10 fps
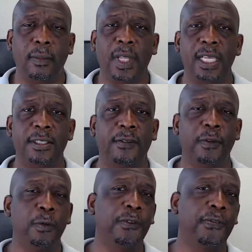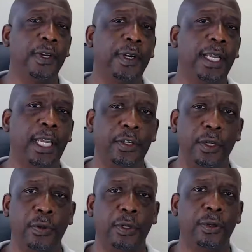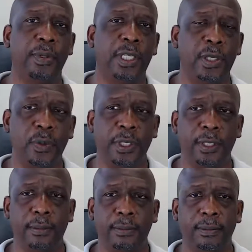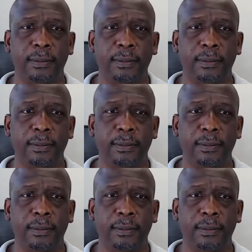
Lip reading: That stuff you will figure out as you grow your business with them.